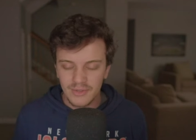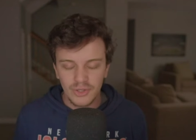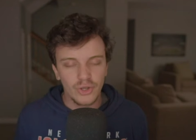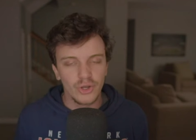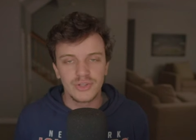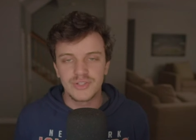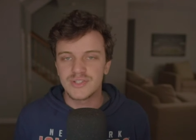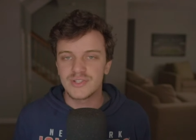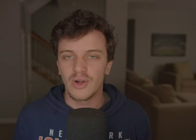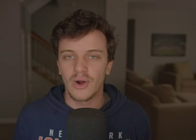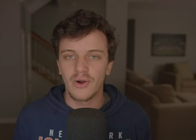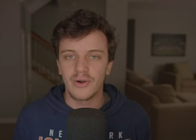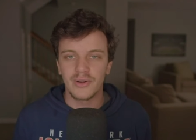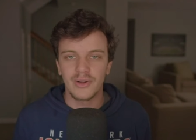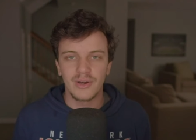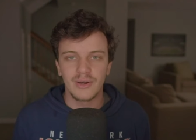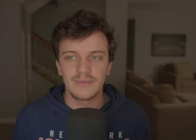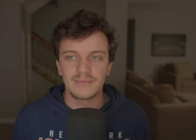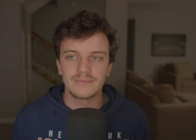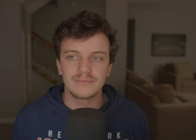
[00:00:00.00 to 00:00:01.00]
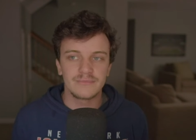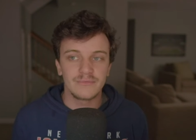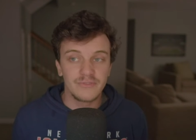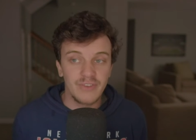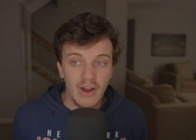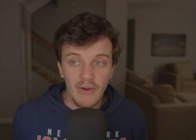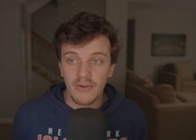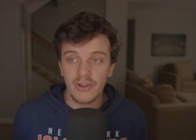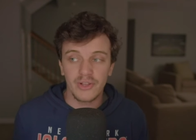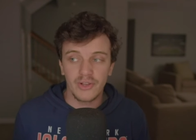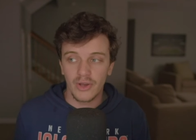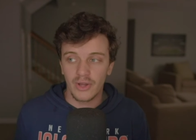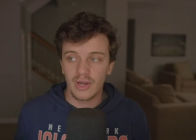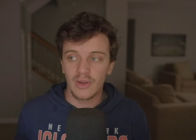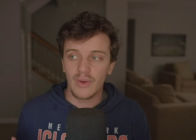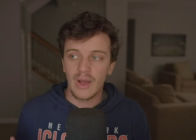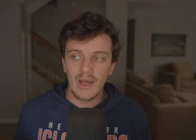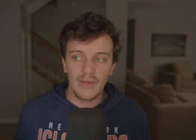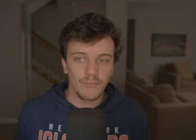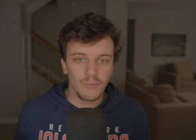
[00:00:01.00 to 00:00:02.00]
good starter, very good
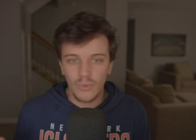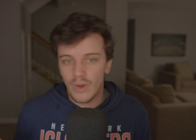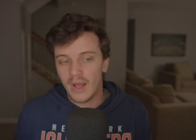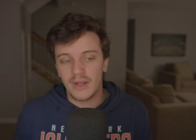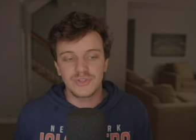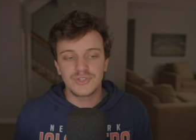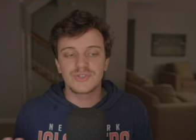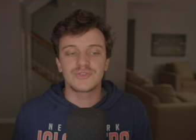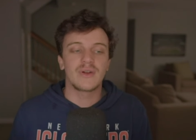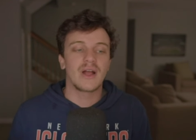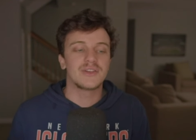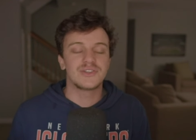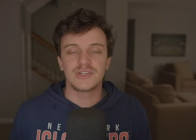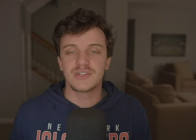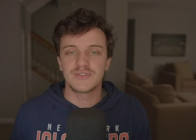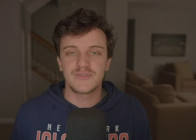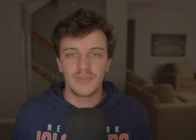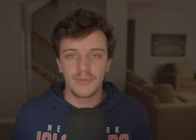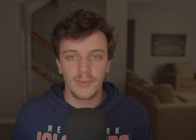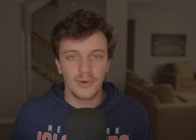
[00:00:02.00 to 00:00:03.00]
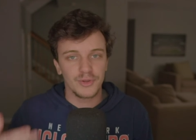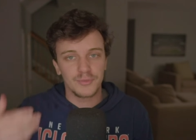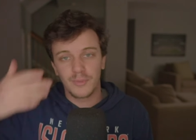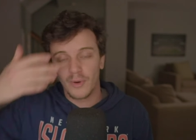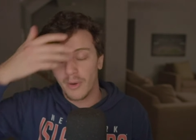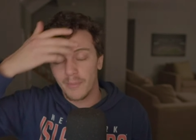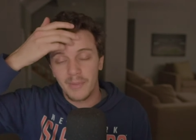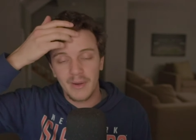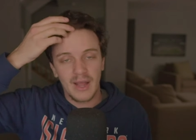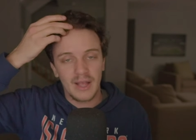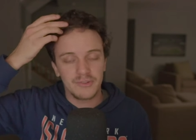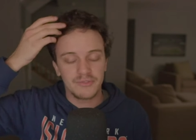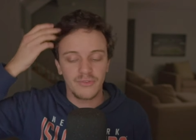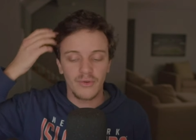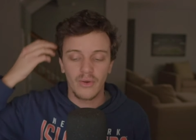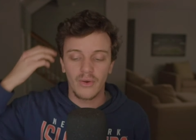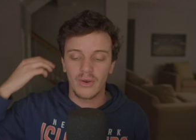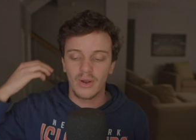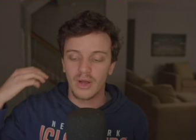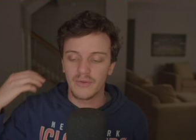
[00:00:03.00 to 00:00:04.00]
at, at, at, stretches for the most part, but has
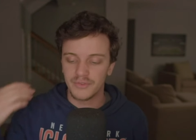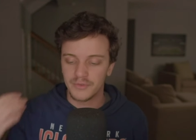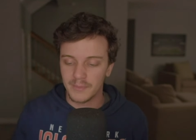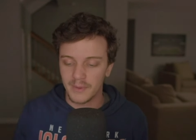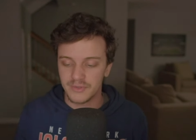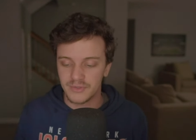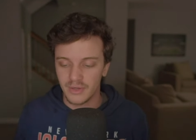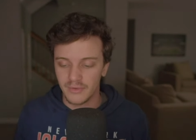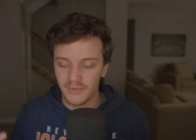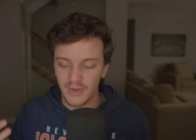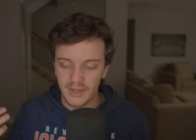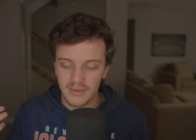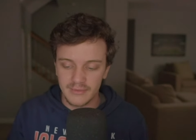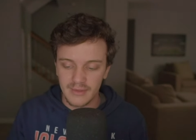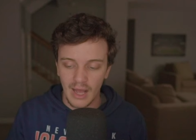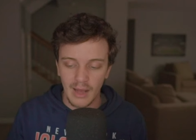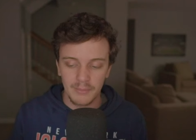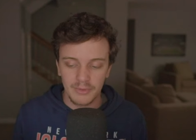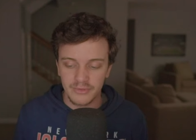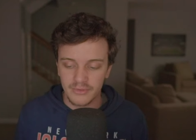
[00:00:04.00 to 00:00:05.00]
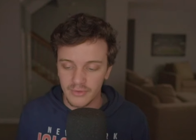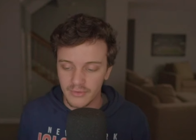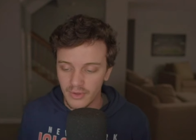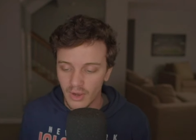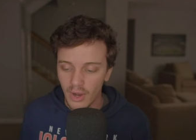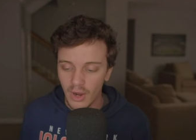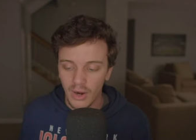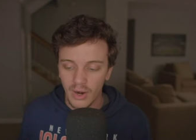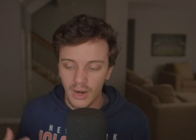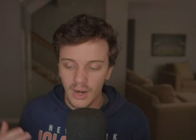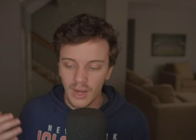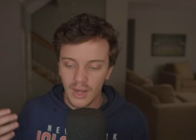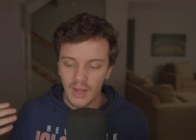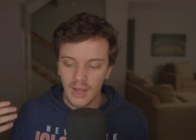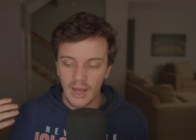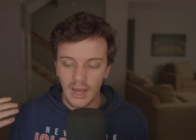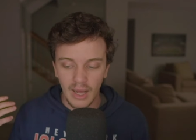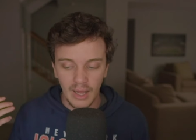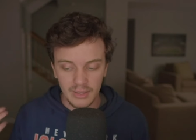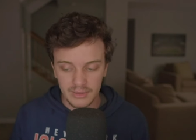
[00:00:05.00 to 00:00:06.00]
fallen off, especially of late. Thomas Tatar,
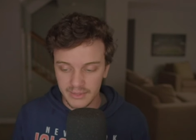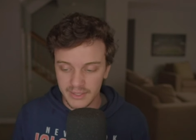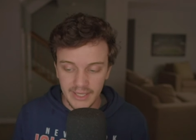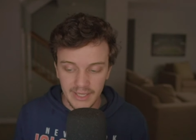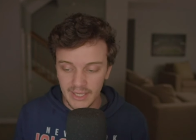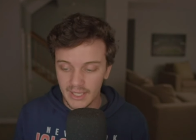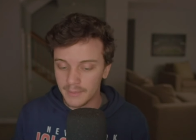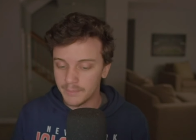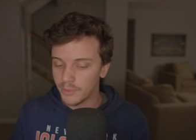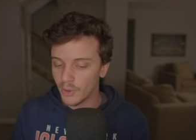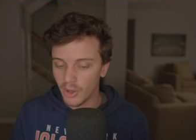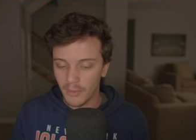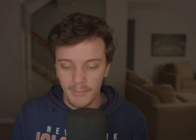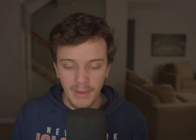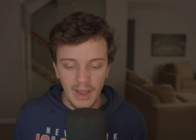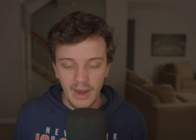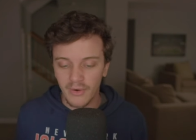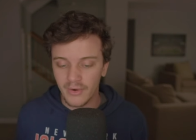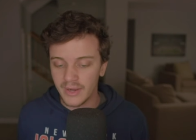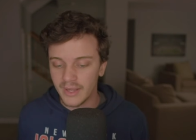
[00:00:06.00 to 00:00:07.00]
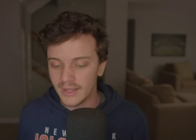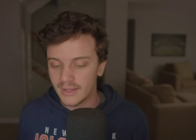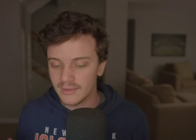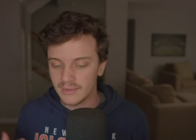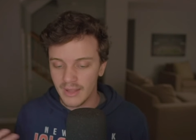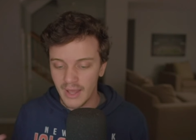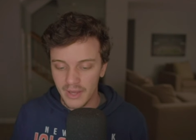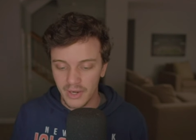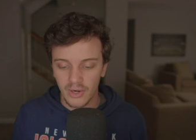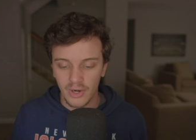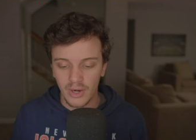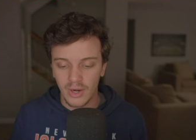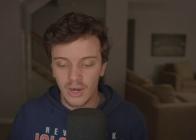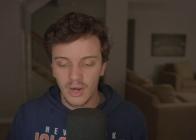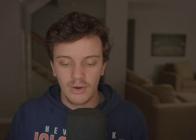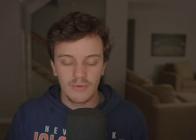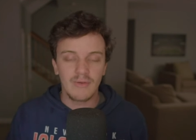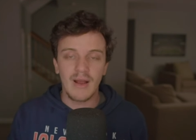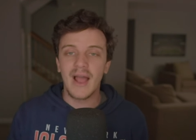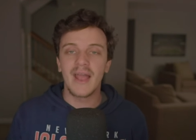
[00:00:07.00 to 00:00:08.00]
uh, Lee, Palmieri, Leonard,
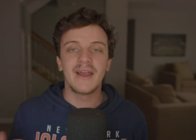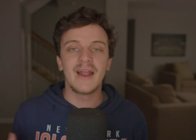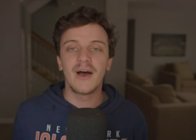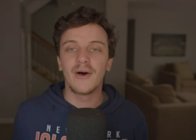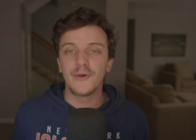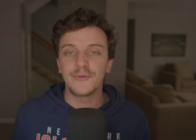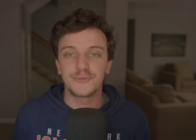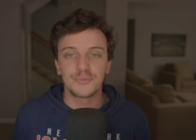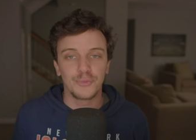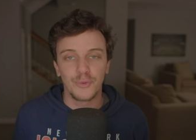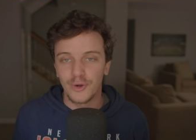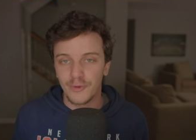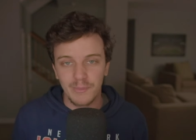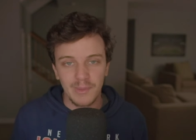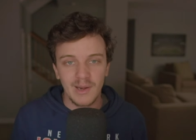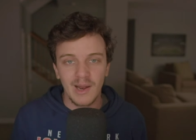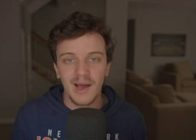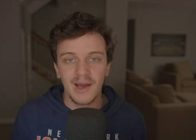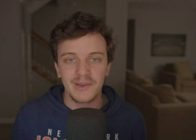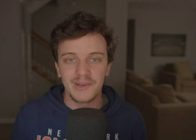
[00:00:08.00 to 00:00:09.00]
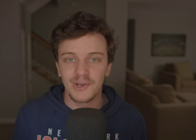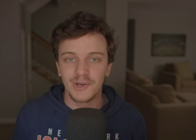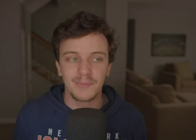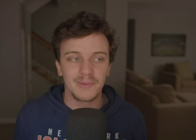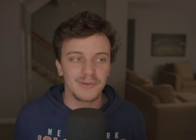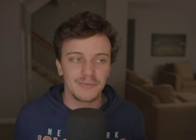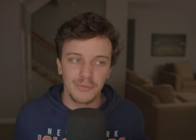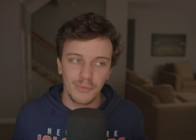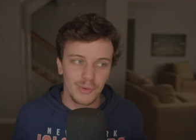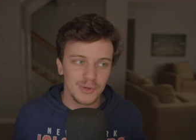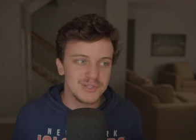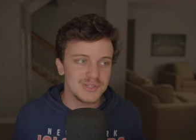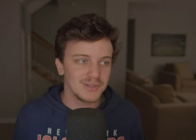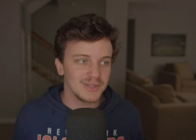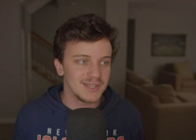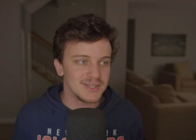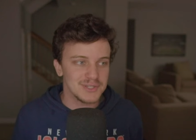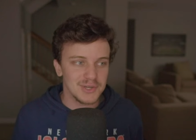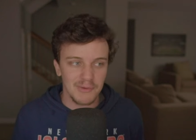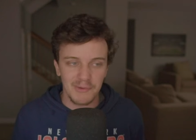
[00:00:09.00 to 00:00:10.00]
Ryan Ellis would have been on here, but
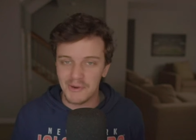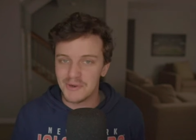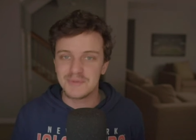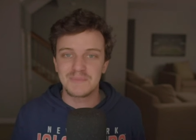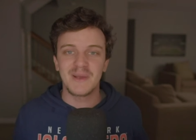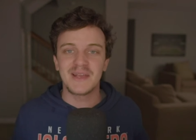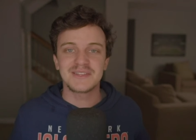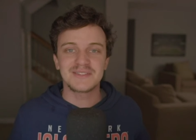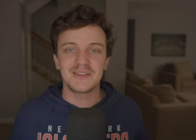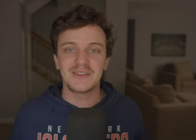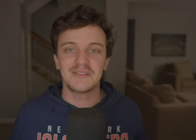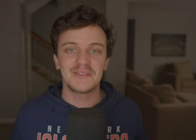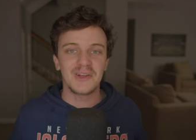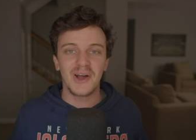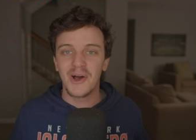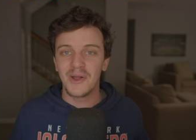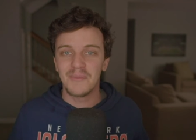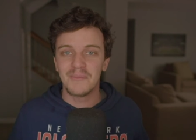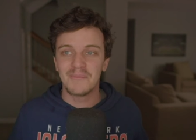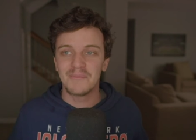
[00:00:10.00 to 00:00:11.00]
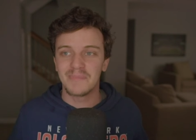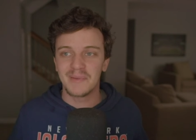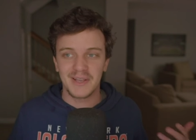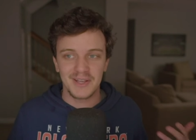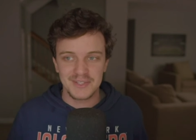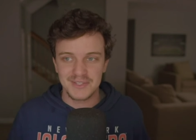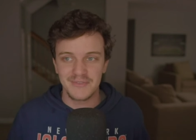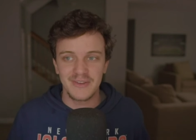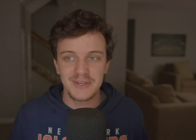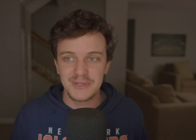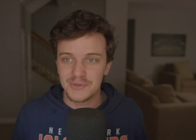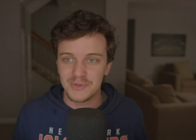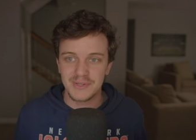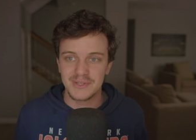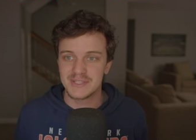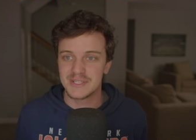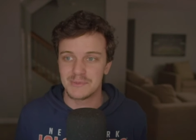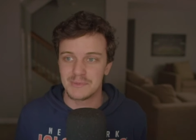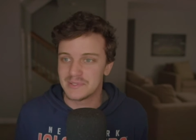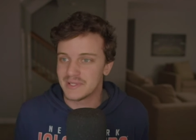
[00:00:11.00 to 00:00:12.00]
unfortunately his career is basically done because of
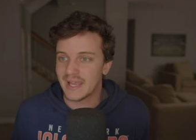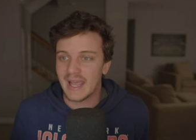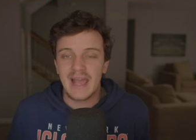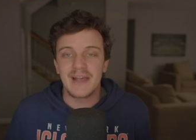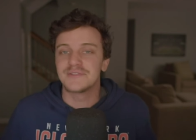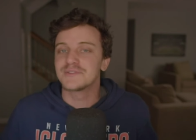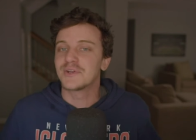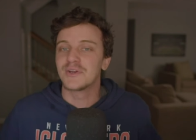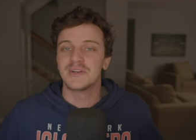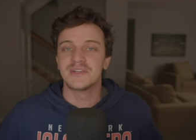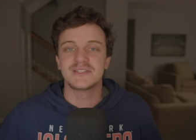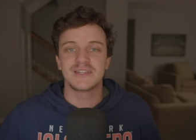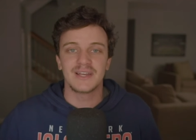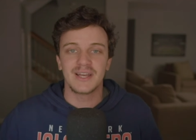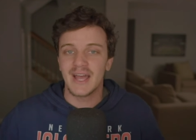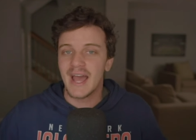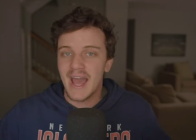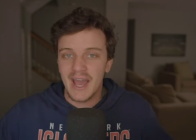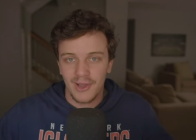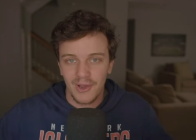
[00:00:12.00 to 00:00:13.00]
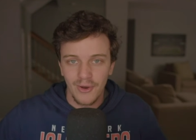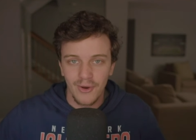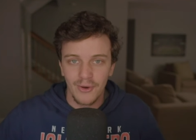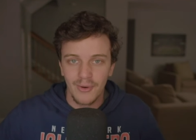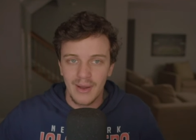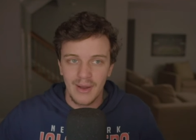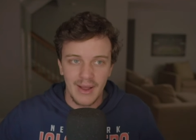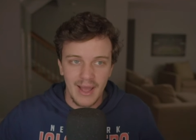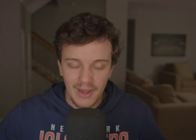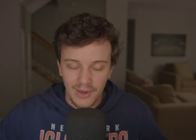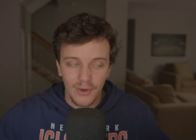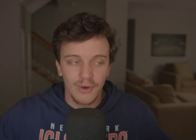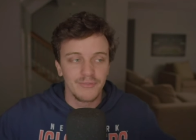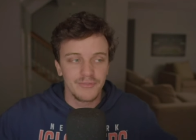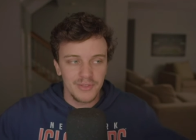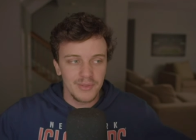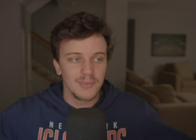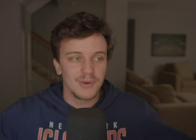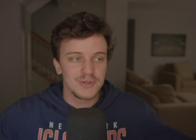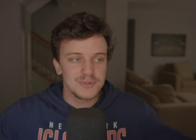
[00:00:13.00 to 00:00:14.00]
injuries. He was like as good as a Ekholm, Ekholm
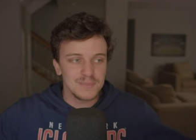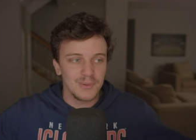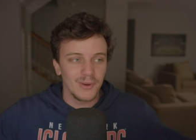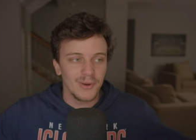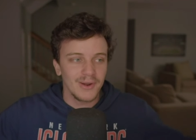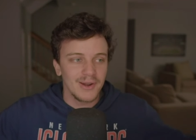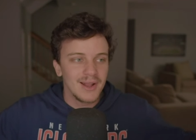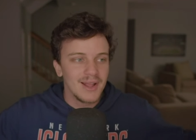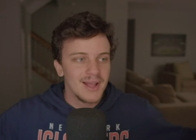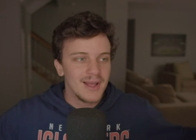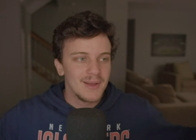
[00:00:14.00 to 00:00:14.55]
for the most part,